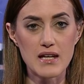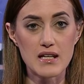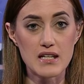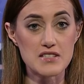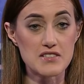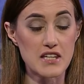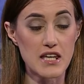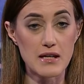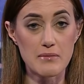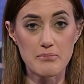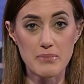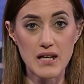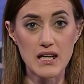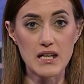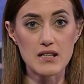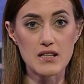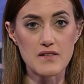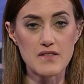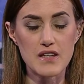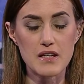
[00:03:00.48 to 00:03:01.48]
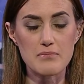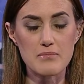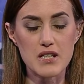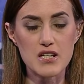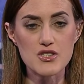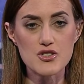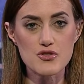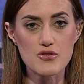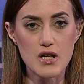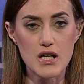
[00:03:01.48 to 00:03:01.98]
and his campaign and the
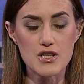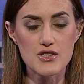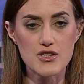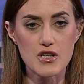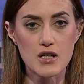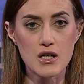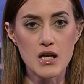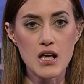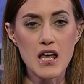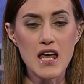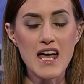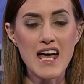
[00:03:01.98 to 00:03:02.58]
administration